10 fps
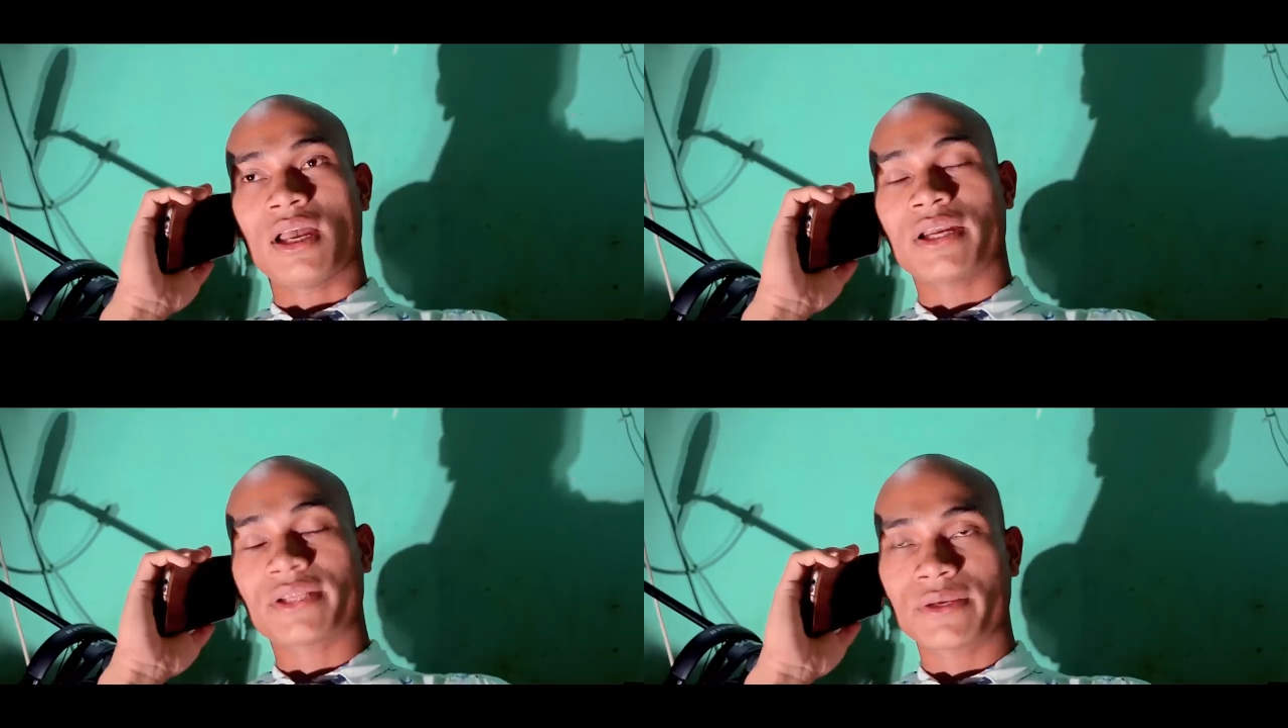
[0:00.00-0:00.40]

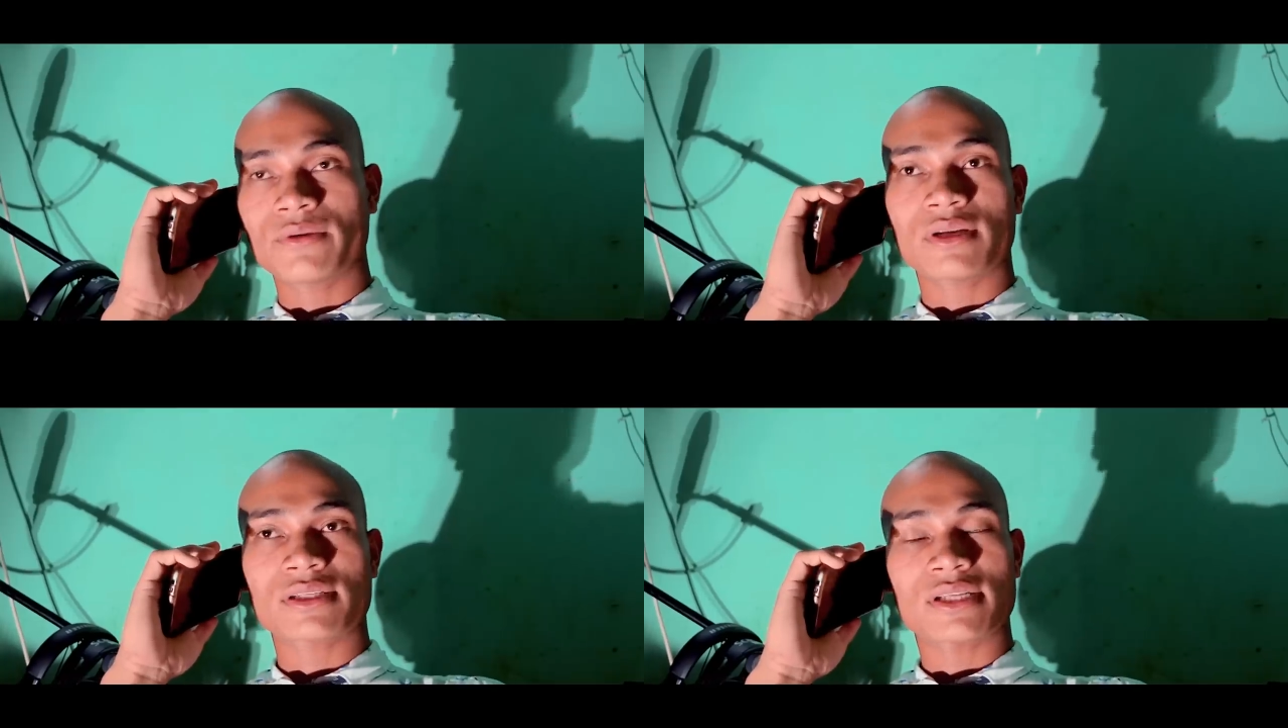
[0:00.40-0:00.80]
I think
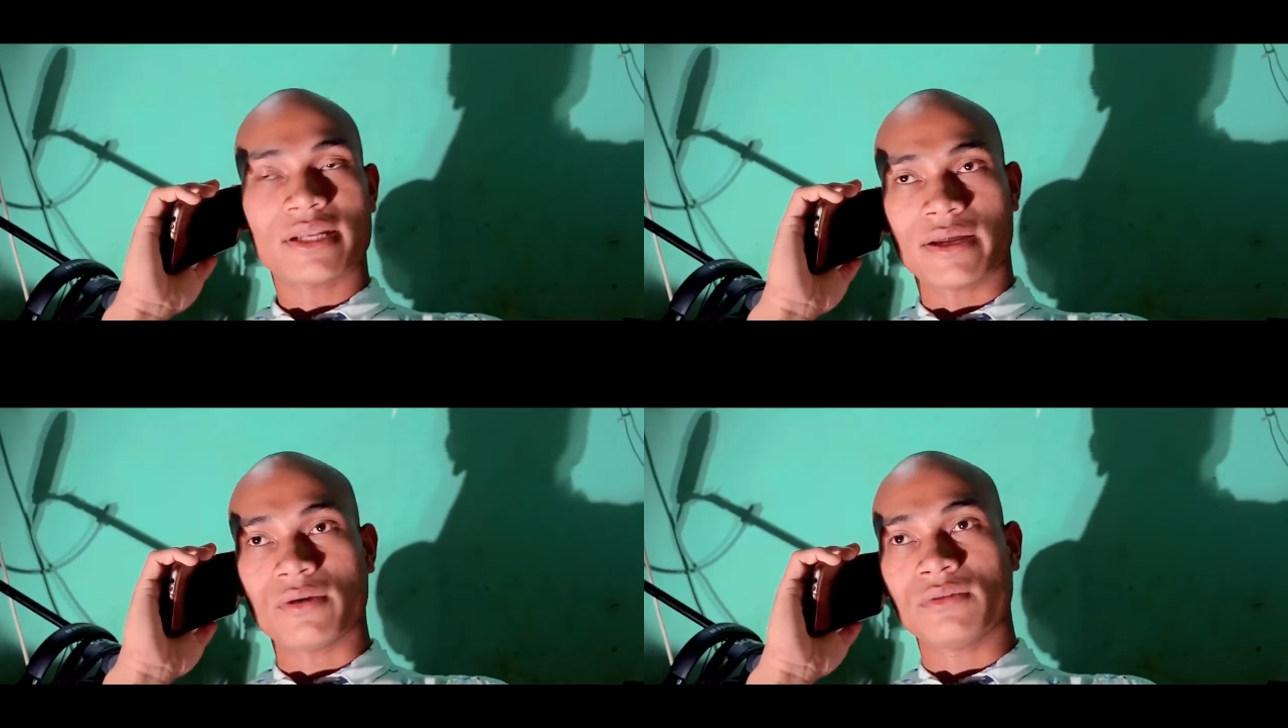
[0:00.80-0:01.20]
you
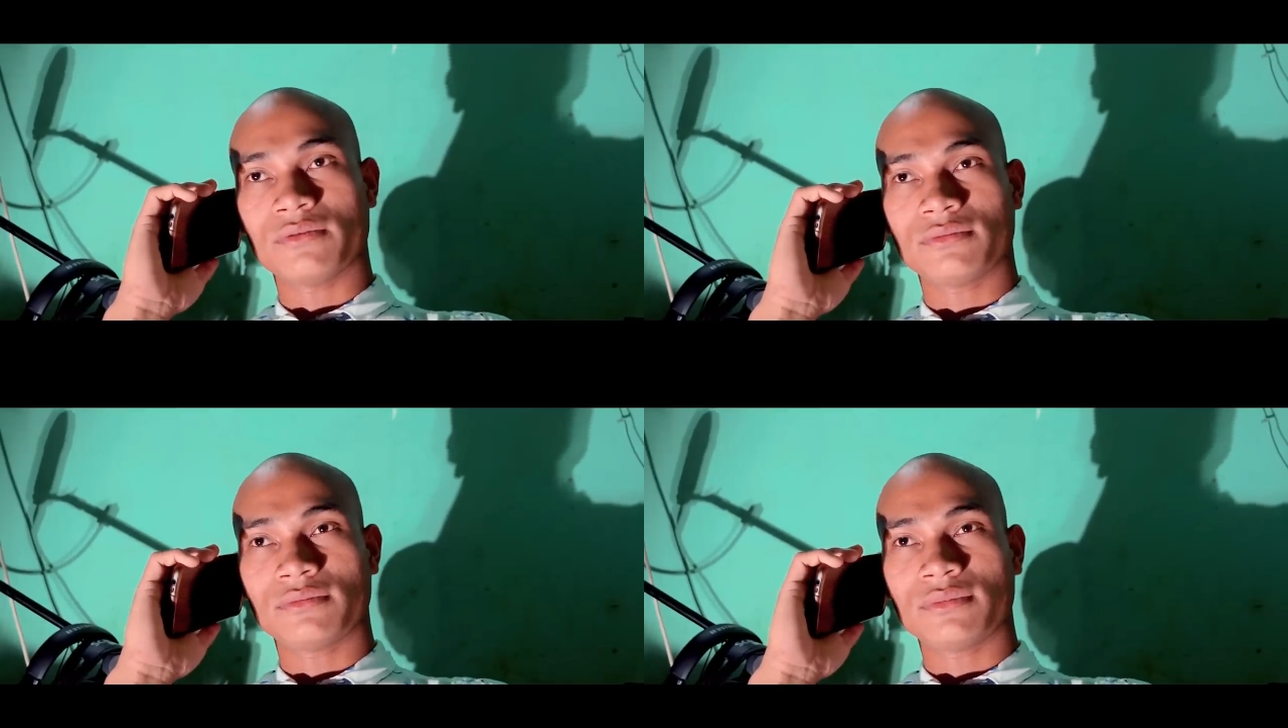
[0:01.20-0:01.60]
understand now
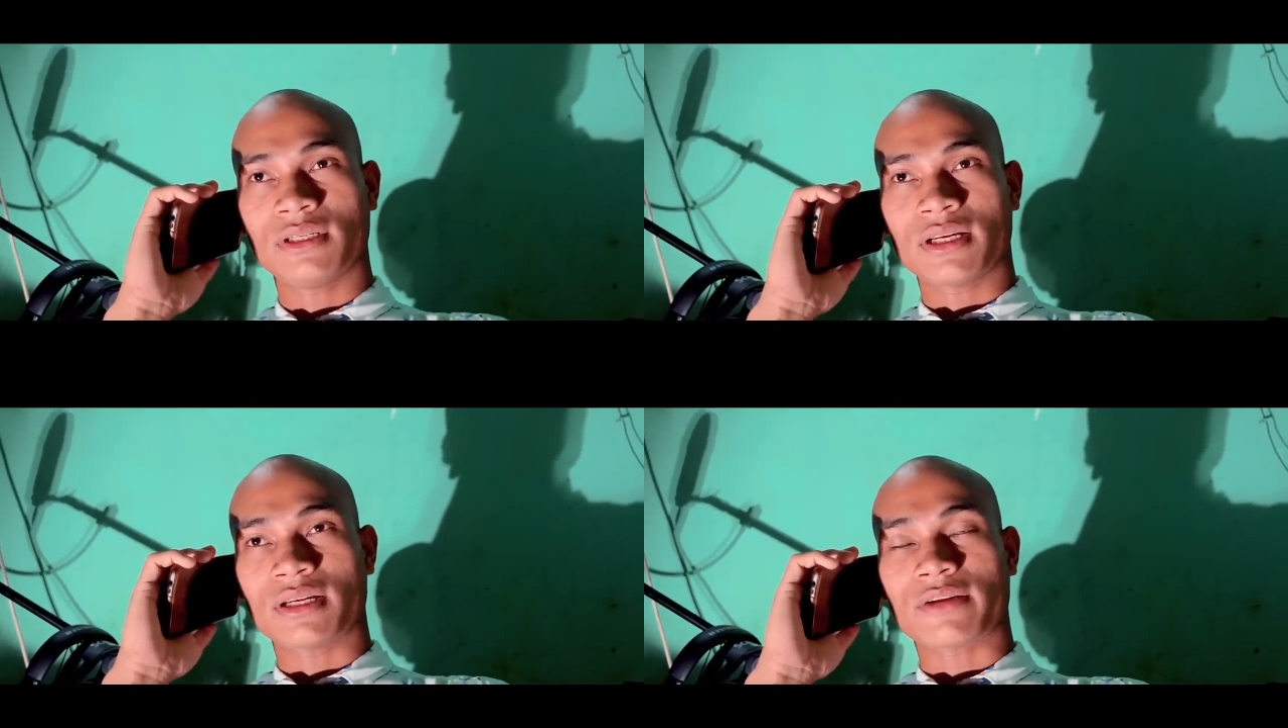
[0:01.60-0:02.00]

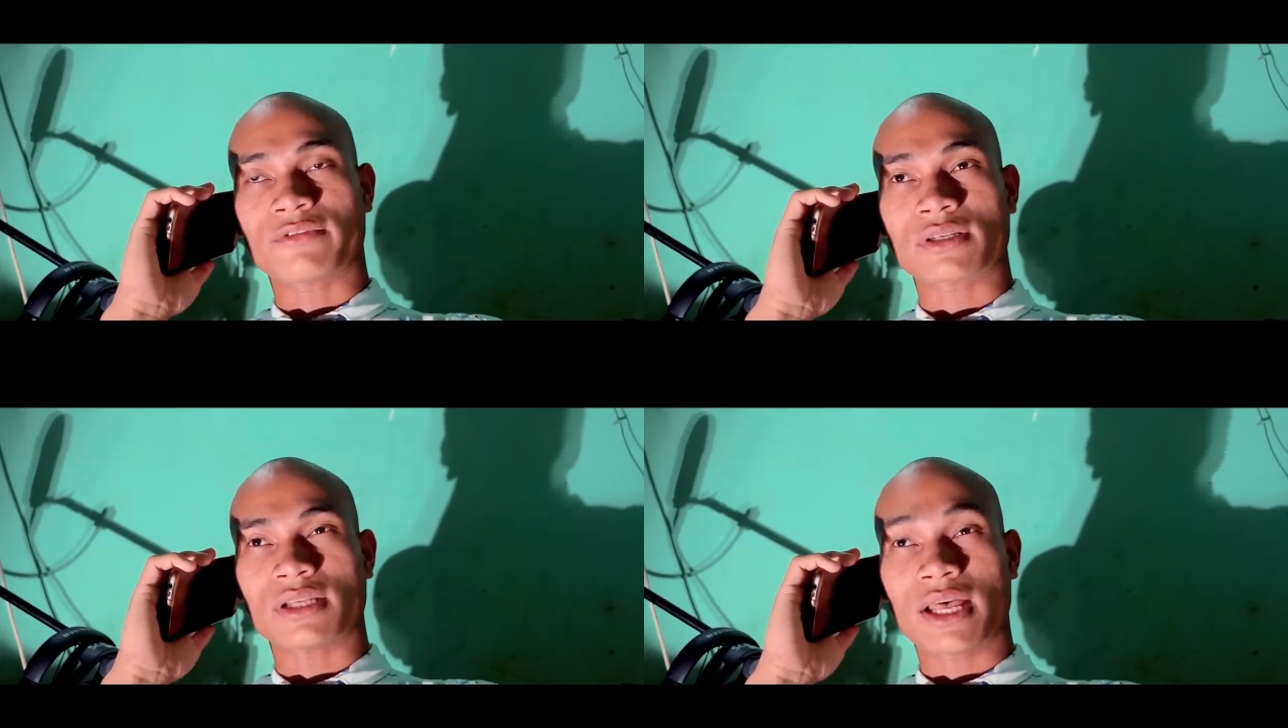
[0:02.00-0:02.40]
that
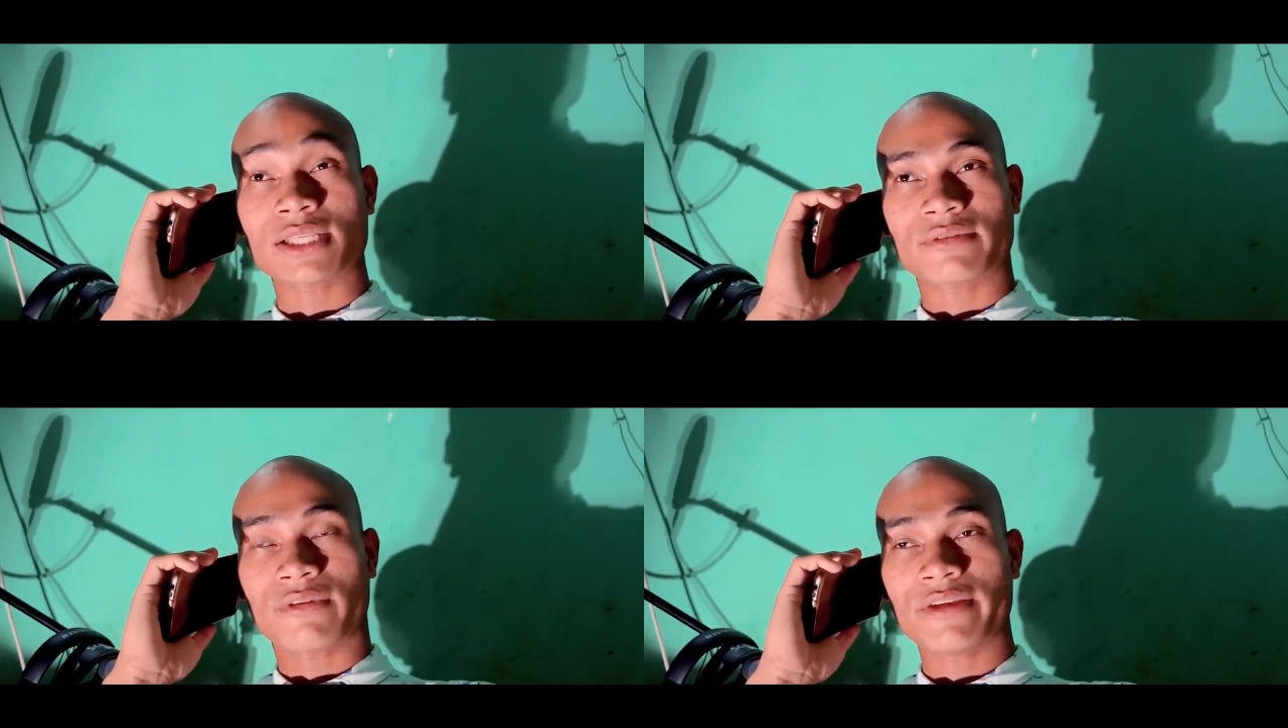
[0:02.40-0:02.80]
for the
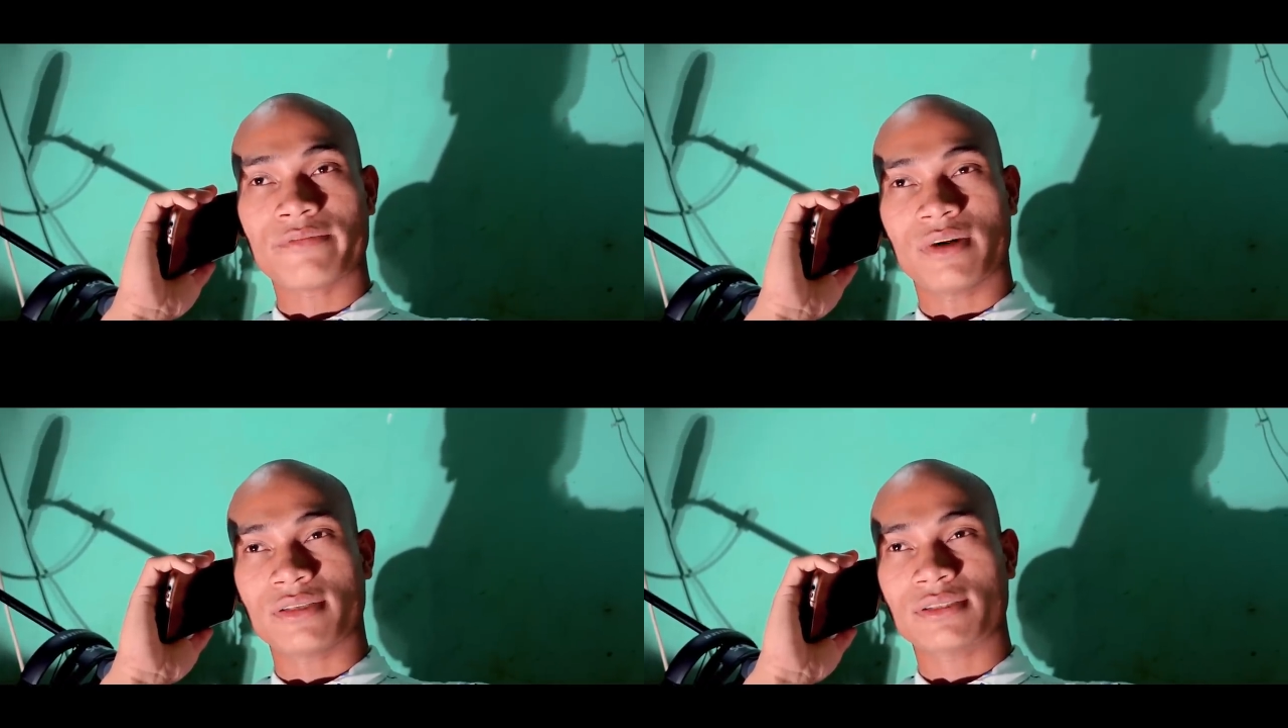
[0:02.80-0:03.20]
last
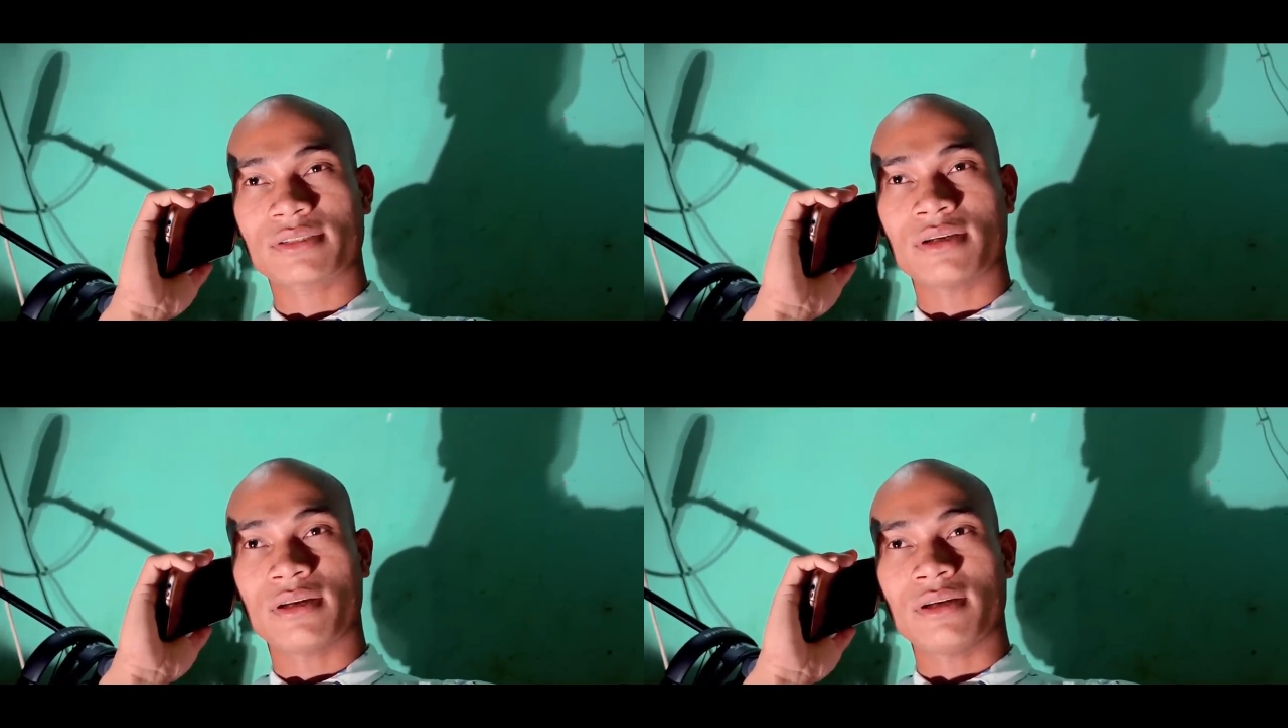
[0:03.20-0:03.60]
5 months,